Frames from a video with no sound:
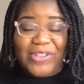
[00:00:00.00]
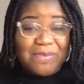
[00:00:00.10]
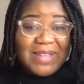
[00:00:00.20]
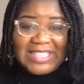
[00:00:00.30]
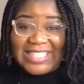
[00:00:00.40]

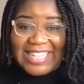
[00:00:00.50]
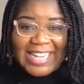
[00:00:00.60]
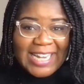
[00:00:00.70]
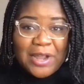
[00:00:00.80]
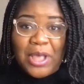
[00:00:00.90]
from
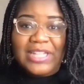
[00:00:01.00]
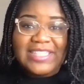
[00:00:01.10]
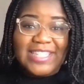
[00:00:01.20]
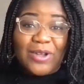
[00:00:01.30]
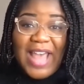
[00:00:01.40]
Michigan
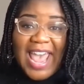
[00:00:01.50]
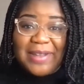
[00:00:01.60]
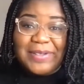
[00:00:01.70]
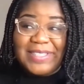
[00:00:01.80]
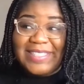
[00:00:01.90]
so that